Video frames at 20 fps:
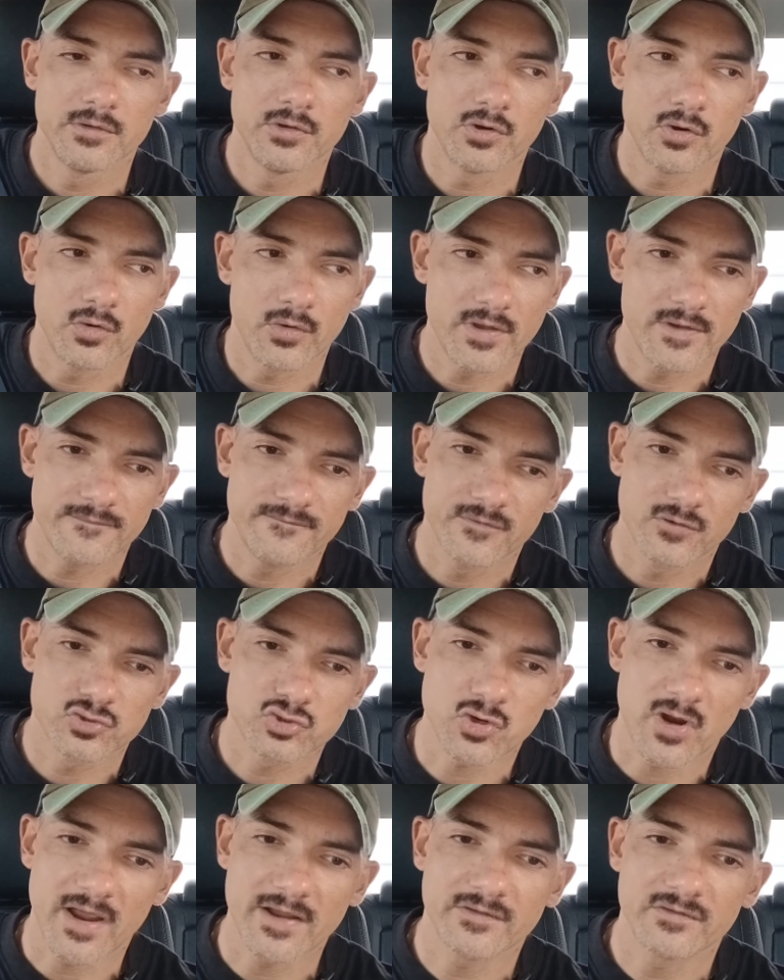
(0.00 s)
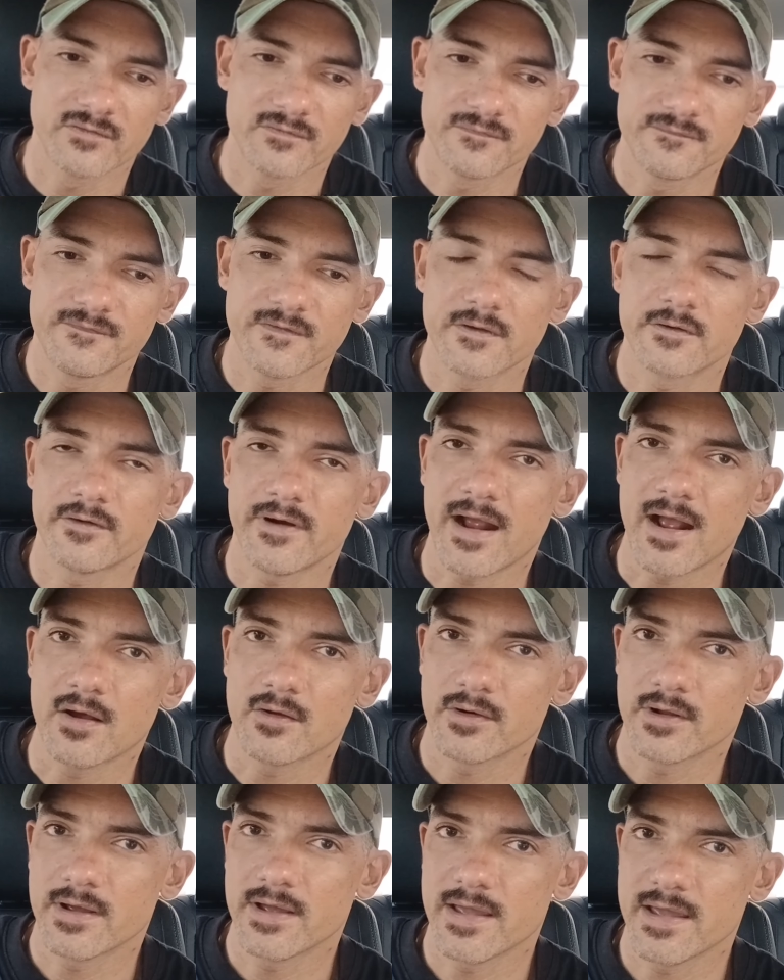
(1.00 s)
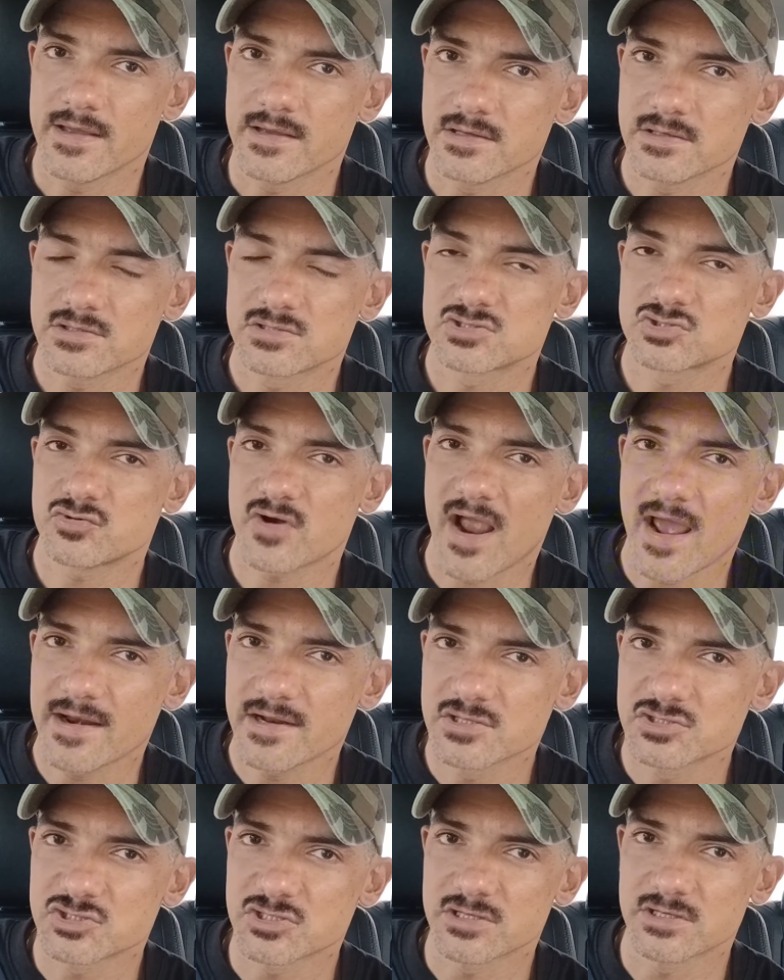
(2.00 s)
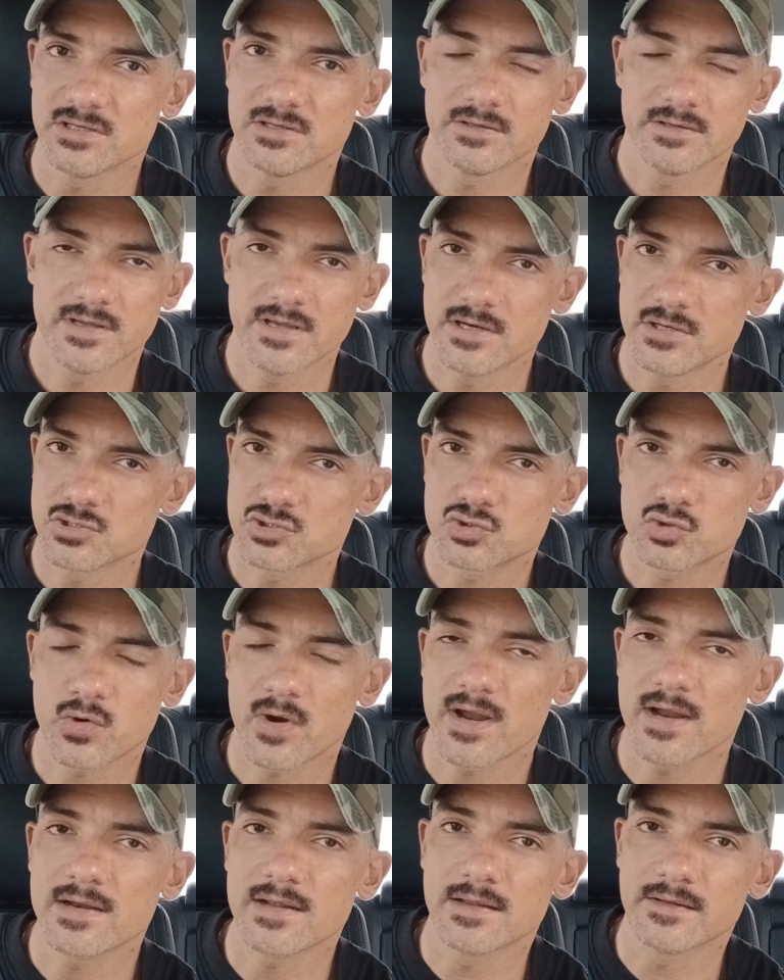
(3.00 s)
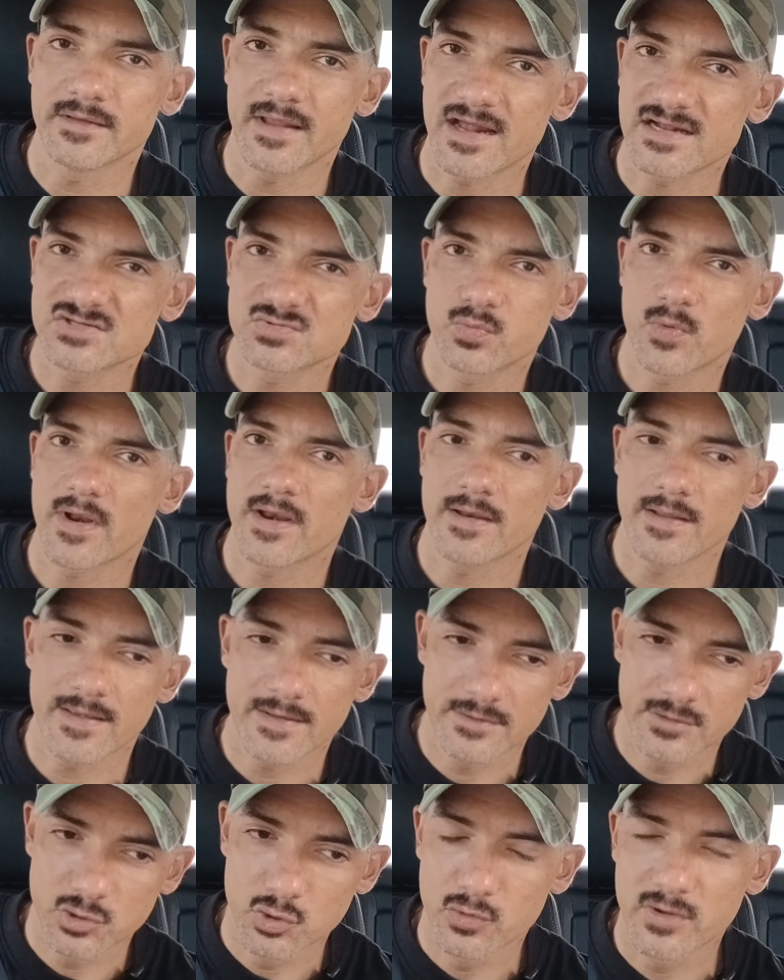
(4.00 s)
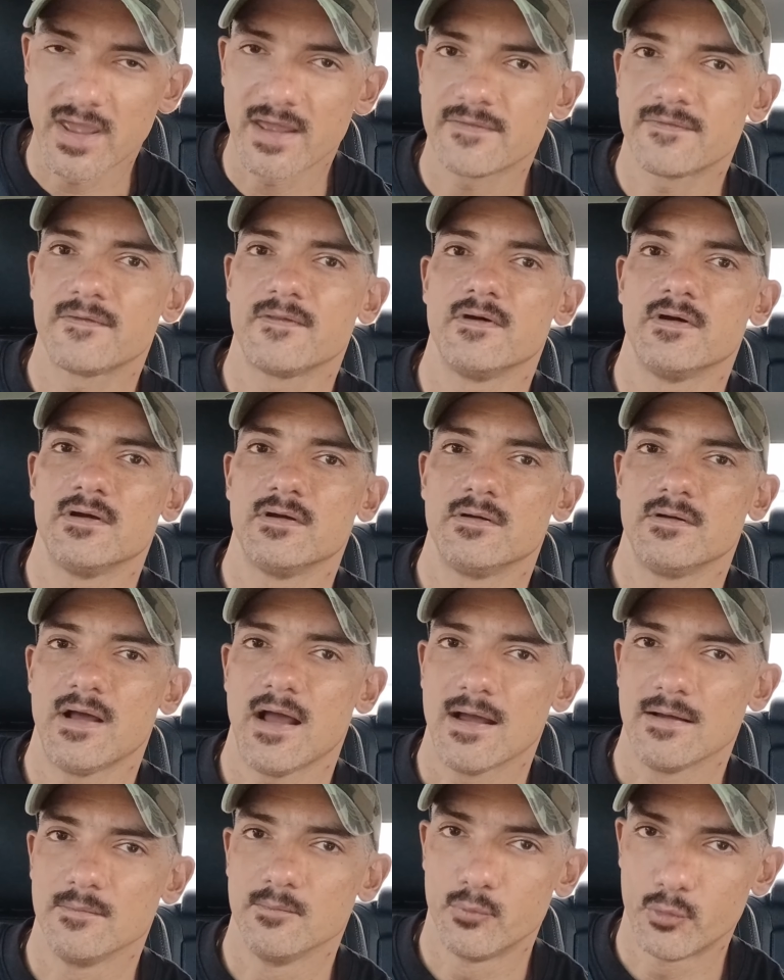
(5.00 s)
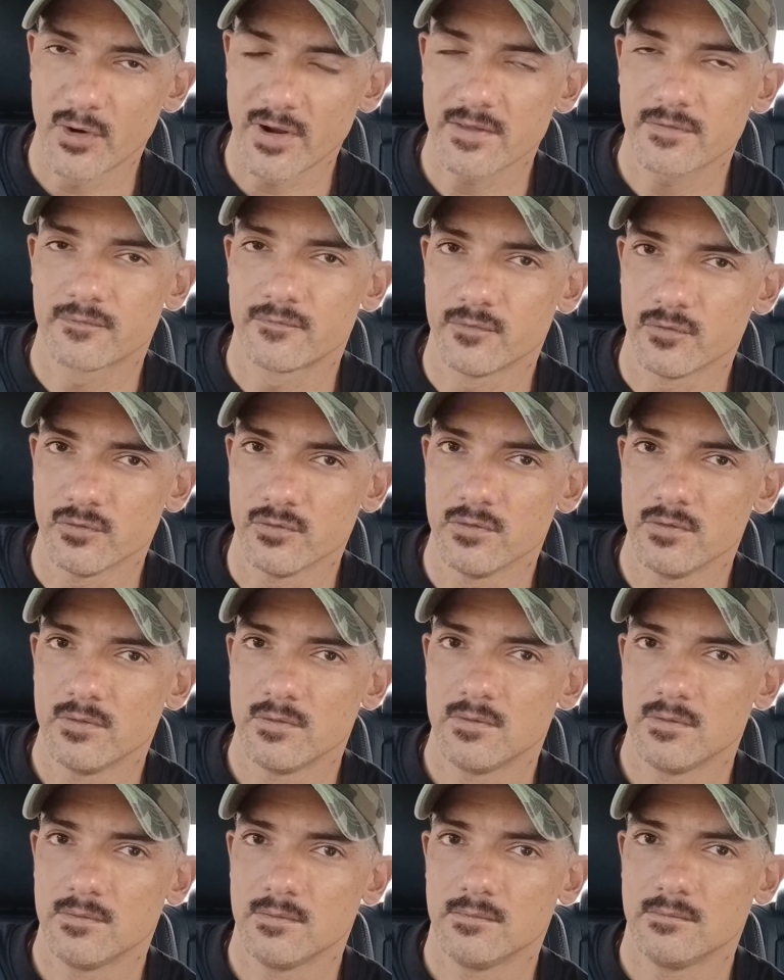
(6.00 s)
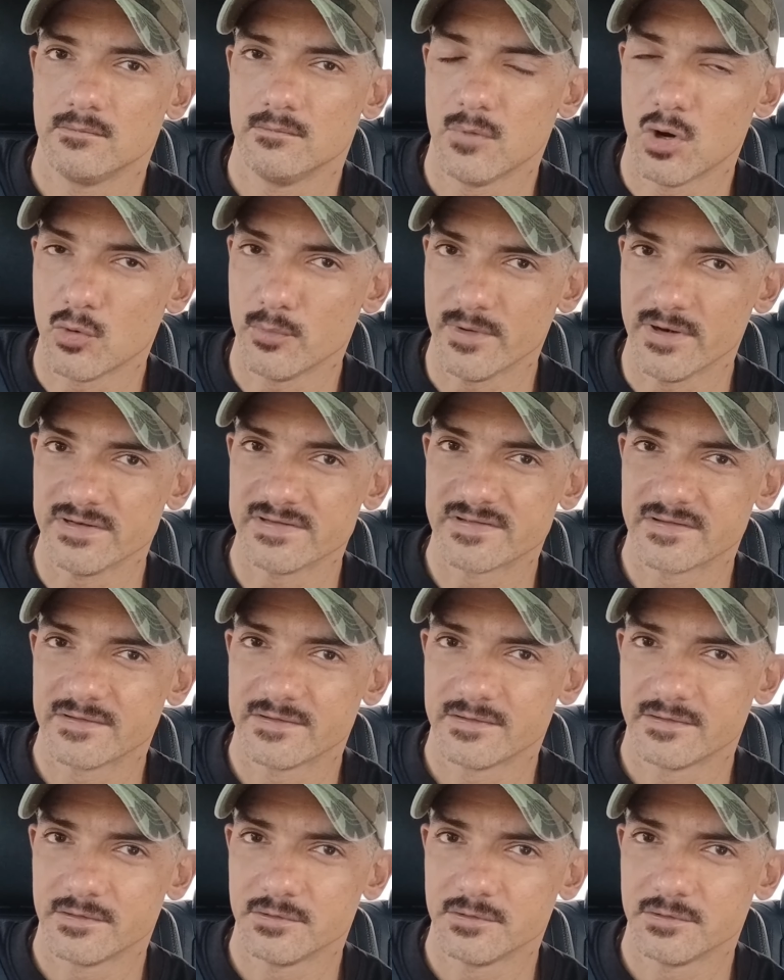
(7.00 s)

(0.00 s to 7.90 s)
if you're trying to figure out a strategy in trading, that's when you get the breakthrough moment.